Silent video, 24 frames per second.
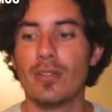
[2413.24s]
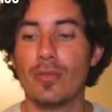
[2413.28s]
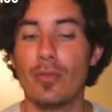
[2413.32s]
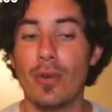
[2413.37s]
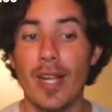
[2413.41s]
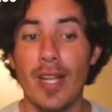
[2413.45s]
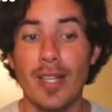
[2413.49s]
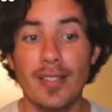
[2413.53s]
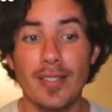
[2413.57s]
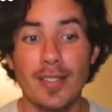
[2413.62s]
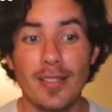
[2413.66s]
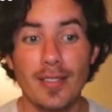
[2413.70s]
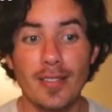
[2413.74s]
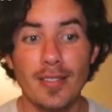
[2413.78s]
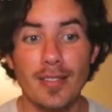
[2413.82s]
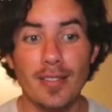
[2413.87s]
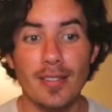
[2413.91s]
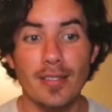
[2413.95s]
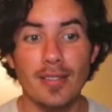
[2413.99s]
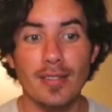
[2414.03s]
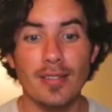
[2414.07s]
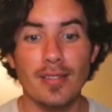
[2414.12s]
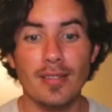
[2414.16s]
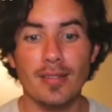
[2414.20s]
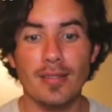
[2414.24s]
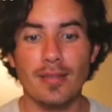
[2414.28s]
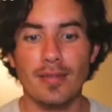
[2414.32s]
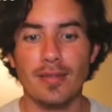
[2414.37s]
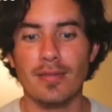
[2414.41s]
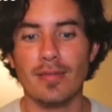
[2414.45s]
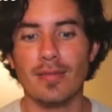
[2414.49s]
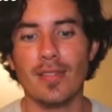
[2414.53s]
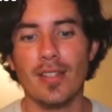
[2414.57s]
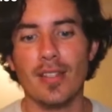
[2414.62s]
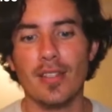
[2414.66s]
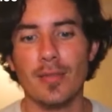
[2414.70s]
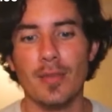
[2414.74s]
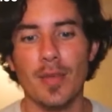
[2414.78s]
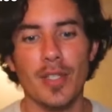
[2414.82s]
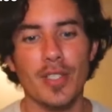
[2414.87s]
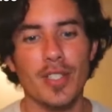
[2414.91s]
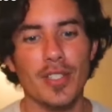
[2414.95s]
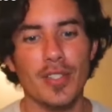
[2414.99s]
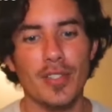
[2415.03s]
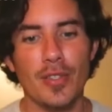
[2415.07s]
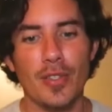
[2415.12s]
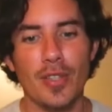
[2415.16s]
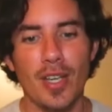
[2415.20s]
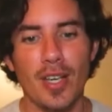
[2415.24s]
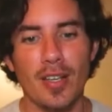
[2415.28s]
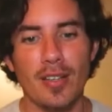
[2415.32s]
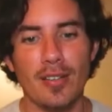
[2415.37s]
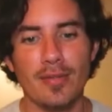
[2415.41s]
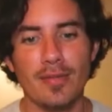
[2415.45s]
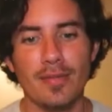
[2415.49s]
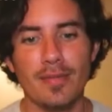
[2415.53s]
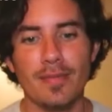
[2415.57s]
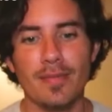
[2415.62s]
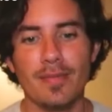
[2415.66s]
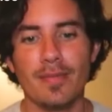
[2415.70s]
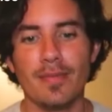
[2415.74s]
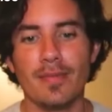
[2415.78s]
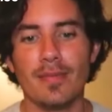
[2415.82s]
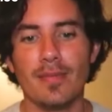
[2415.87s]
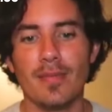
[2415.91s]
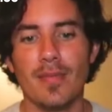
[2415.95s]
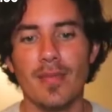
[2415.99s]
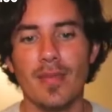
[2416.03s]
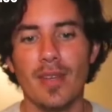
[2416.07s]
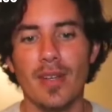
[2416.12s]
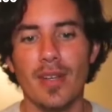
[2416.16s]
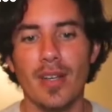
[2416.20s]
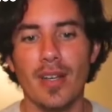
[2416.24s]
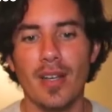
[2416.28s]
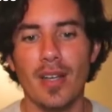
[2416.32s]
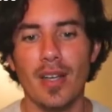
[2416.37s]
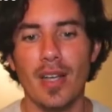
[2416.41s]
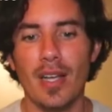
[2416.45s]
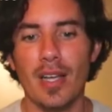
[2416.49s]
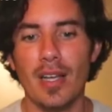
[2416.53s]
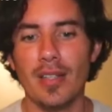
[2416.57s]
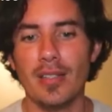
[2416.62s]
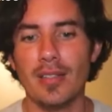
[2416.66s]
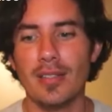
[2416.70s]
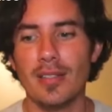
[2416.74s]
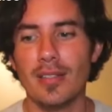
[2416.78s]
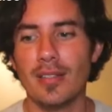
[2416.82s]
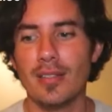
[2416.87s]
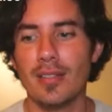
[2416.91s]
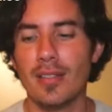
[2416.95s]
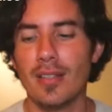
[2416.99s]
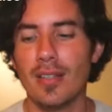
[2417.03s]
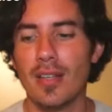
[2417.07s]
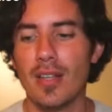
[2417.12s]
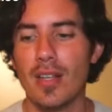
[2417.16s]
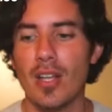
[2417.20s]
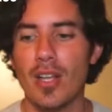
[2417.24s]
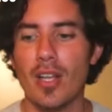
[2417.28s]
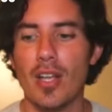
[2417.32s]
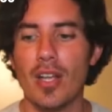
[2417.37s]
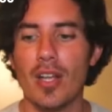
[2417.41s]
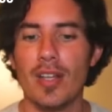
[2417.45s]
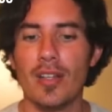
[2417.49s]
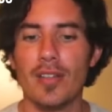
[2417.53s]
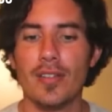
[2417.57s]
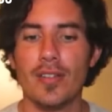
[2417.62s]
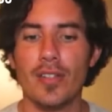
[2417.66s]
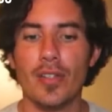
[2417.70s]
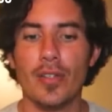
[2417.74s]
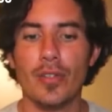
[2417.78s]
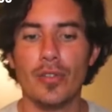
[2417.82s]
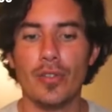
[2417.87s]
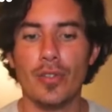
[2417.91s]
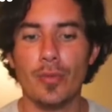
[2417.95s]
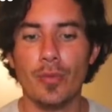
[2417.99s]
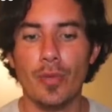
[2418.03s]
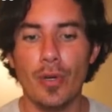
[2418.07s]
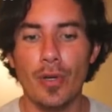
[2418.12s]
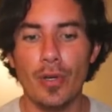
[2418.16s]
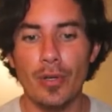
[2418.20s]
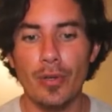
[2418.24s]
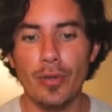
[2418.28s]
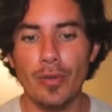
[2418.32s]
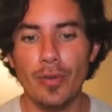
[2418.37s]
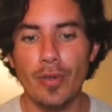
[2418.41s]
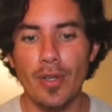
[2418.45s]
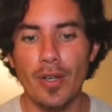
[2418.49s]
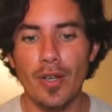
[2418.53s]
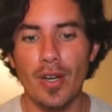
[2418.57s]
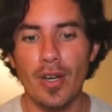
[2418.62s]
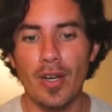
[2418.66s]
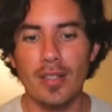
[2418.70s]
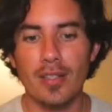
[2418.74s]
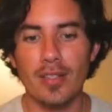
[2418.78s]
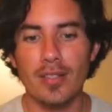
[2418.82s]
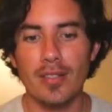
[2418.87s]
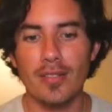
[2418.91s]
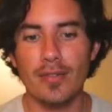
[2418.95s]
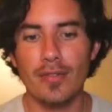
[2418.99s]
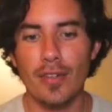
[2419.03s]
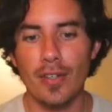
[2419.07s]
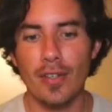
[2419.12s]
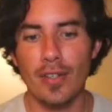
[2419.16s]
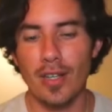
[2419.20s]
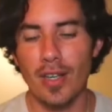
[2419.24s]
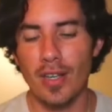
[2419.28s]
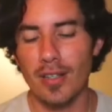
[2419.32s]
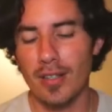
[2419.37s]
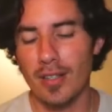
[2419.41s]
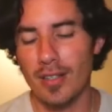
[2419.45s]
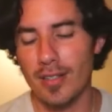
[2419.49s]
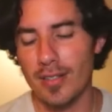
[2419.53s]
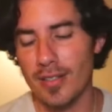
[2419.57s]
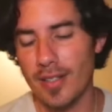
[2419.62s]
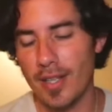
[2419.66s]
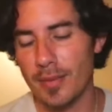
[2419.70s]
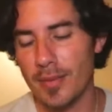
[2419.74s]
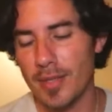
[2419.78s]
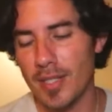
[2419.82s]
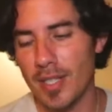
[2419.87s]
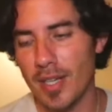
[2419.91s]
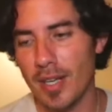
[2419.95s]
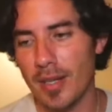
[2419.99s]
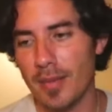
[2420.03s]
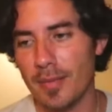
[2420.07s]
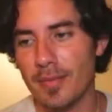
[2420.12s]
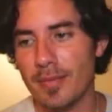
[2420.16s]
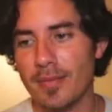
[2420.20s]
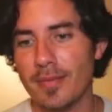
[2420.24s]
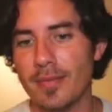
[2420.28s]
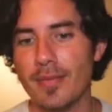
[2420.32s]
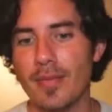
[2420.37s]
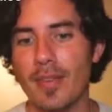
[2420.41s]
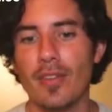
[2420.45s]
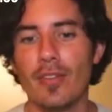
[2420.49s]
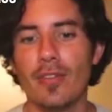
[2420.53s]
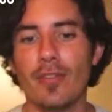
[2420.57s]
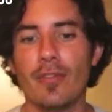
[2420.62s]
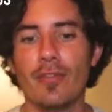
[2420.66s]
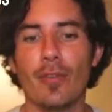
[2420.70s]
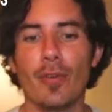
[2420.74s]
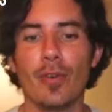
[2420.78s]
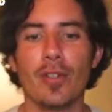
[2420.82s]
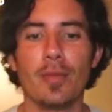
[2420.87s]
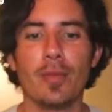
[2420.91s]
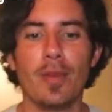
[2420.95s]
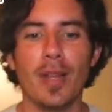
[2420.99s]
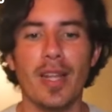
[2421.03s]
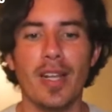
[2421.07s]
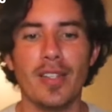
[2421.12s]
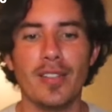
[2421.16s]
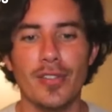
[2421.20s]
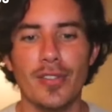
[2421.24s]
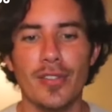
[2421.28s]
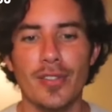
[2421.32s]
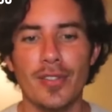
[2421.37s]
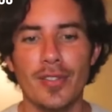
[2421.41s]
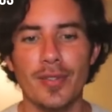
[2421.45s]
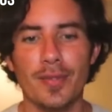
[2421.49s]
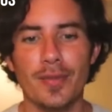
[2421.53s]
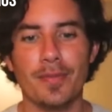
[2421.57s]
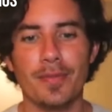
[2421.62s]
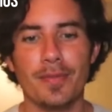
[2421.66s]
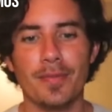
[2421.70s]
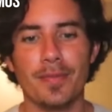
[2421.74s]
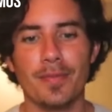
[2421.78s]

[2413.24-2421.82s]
Rest as much as you can, and see you tomorrow at the same time for the plexus.